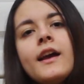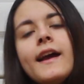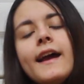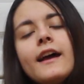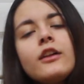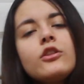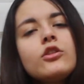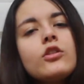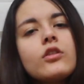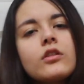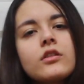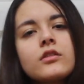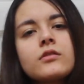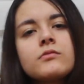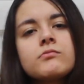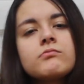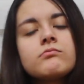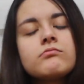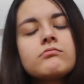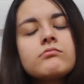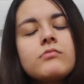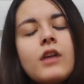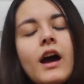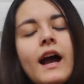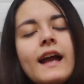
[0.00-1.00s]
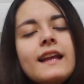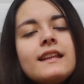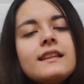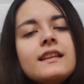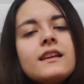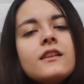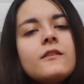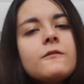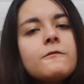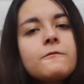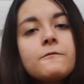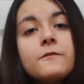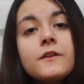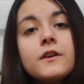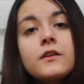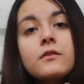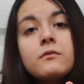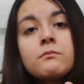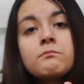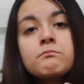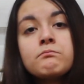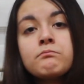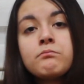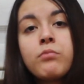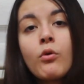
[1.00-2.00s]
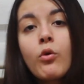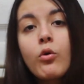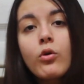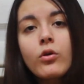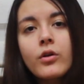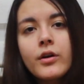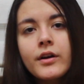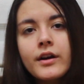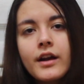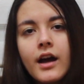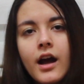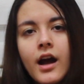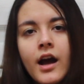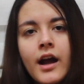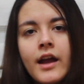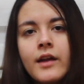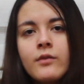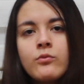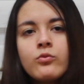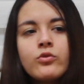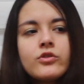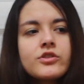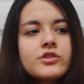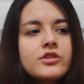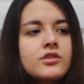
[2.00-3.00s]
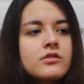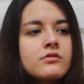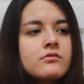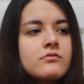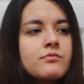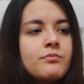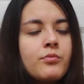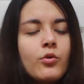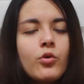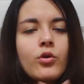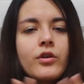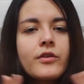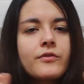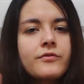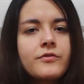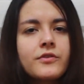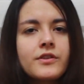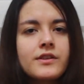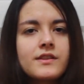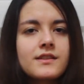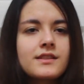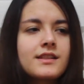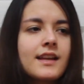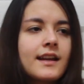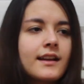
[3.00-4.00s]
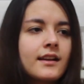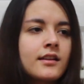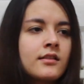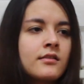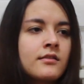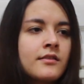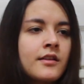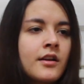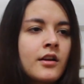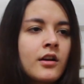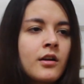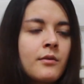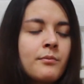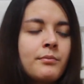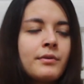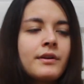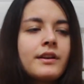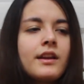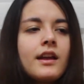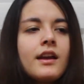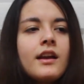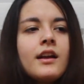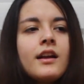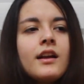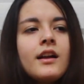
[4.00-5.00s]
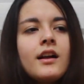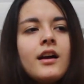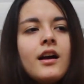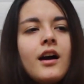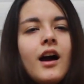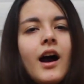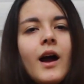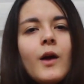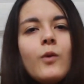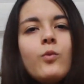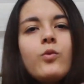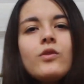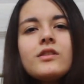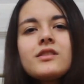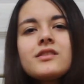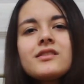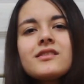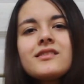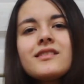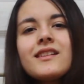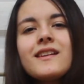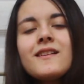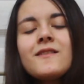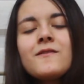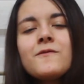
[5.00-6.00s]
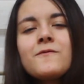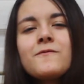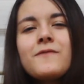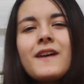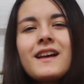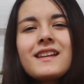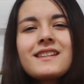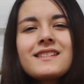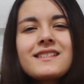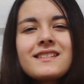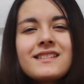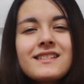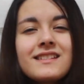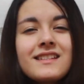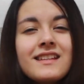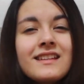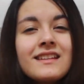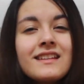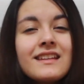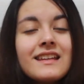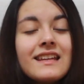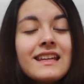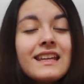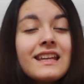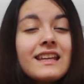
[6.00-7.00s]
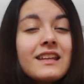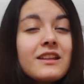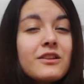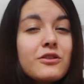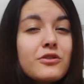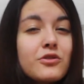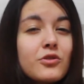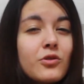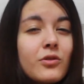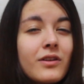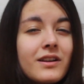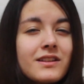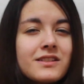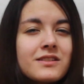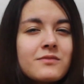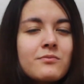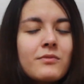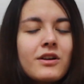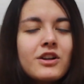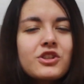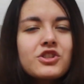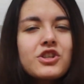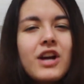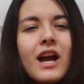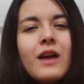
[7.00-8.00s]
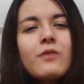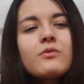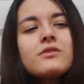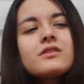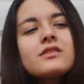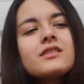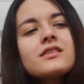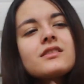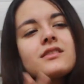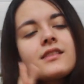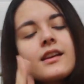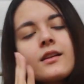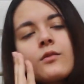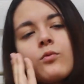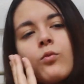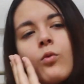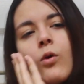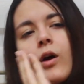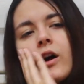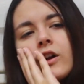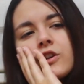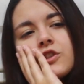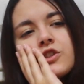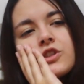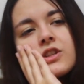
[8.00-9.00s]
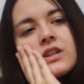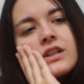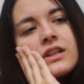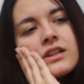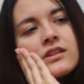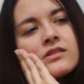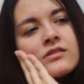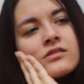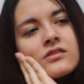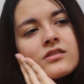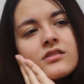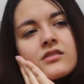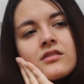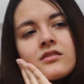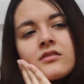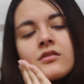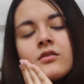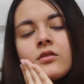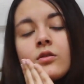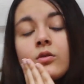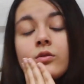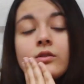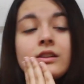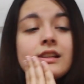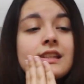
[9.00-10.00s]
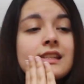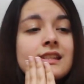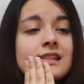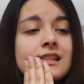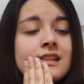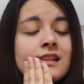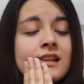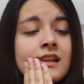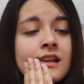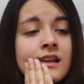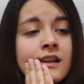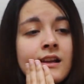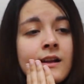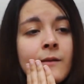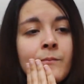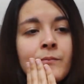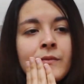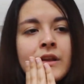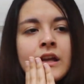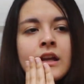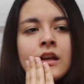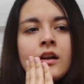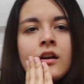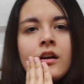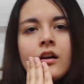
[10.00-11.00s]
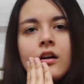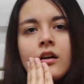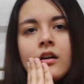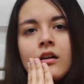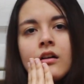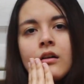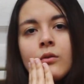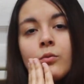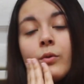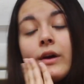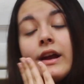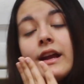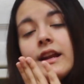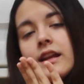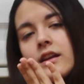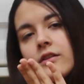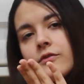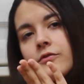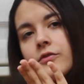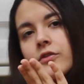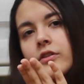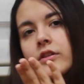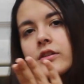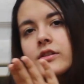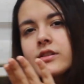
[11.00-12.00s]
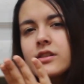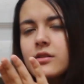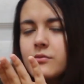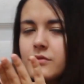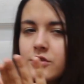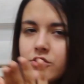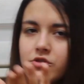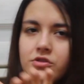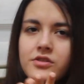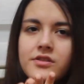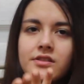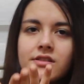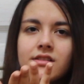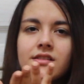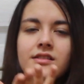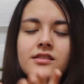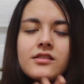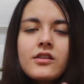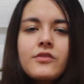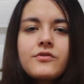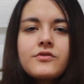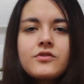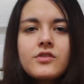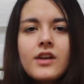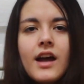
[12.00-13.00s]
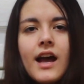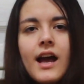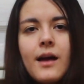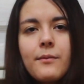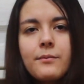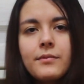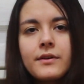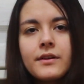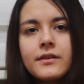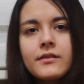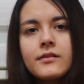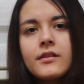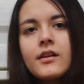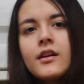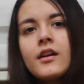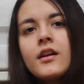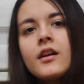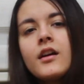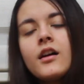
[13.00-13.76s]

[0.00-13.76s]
And look, I didn't feel bored, I wasn't bored for a second there, but I wasn't invested either as much. I was just like watching and just, you know, listening, waiting for some interesting stuff to happen.